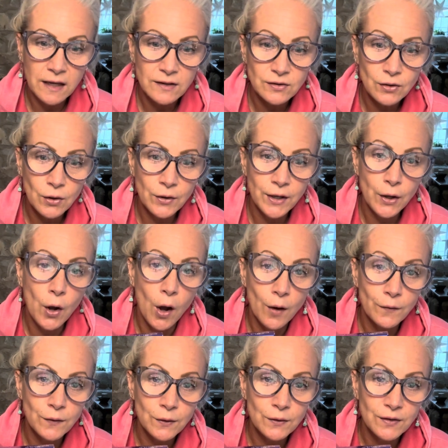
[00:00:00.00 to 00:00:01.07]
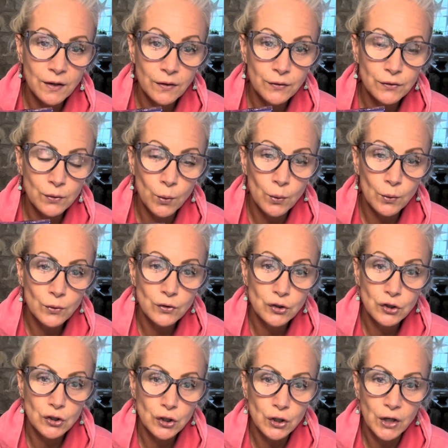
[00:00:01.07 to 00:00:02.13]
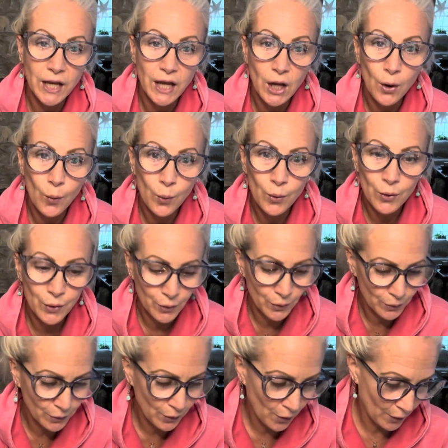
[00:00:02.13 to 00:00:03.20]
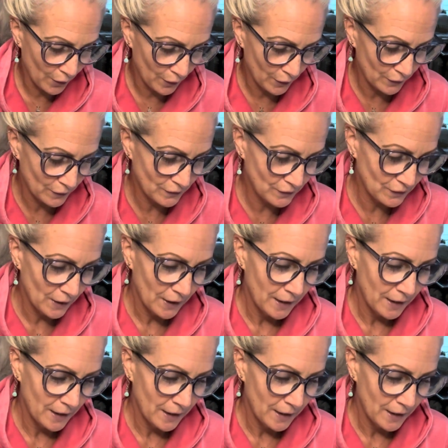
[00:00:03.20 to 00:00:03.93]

starting off using the Soul's Journey Oracle cards.